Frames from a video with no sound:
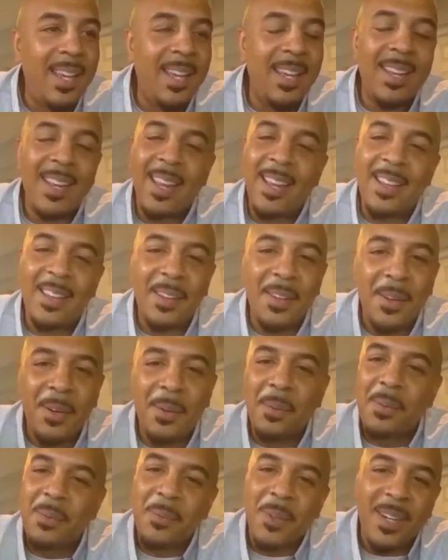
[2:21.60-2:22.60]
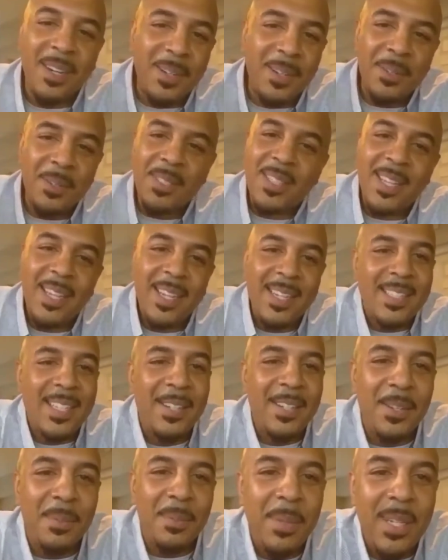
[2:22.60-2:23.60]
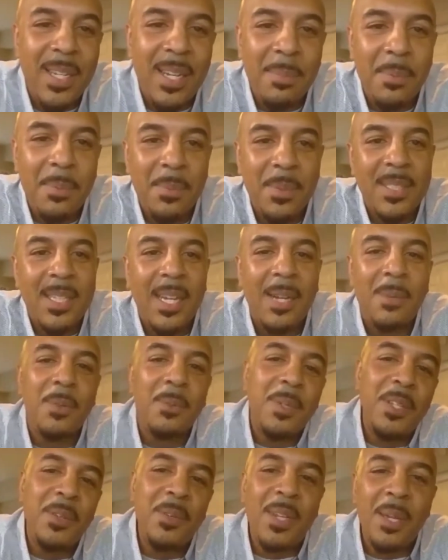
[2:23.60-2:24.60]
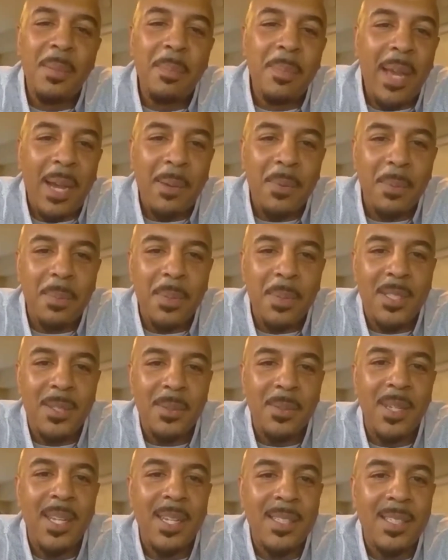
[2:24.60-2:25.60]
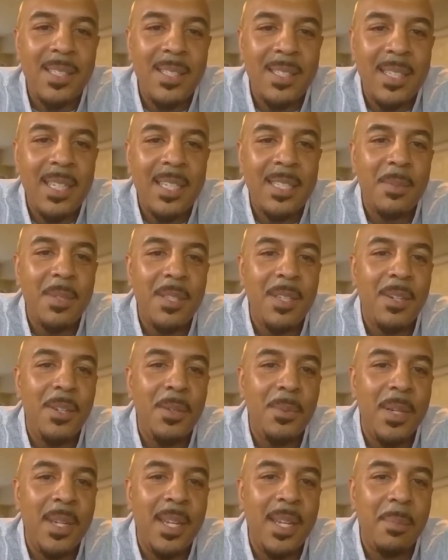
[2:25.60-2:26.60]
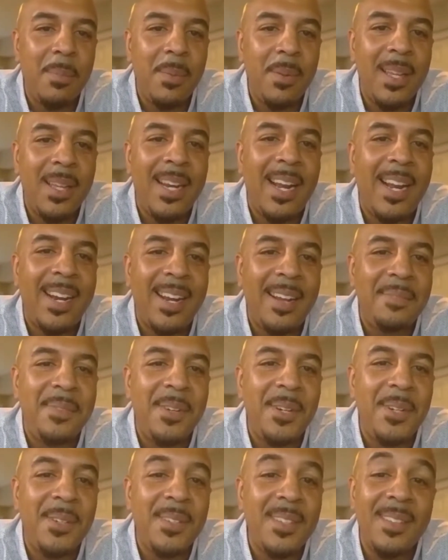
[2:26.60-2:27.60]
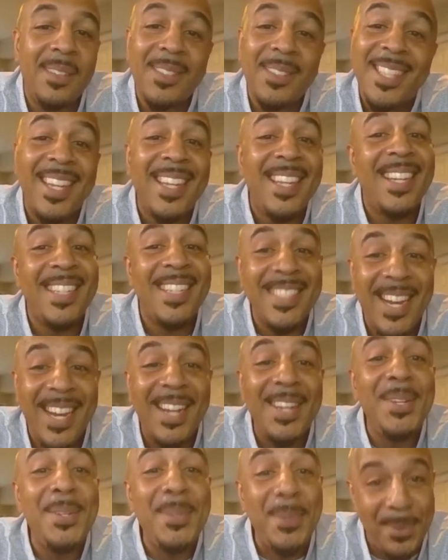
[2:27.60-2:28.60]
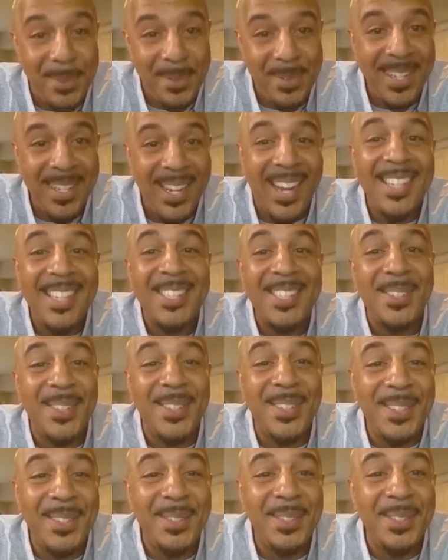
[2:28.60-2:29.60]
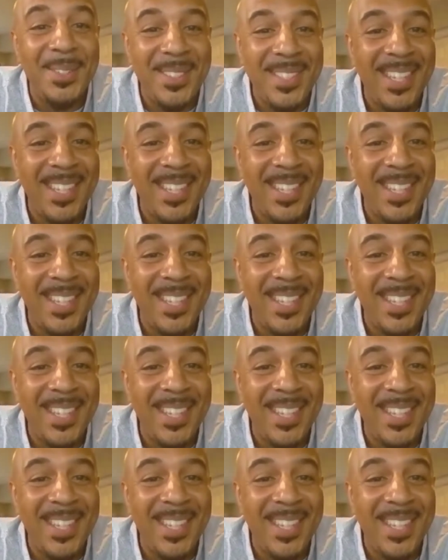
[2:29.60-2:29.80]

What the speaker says: And they, one of those things, they hooked me up and was like, well, when you get back, we'll put you in the NCC because we know you want to get out of that vault. And I was like, yes, I do. I sure do.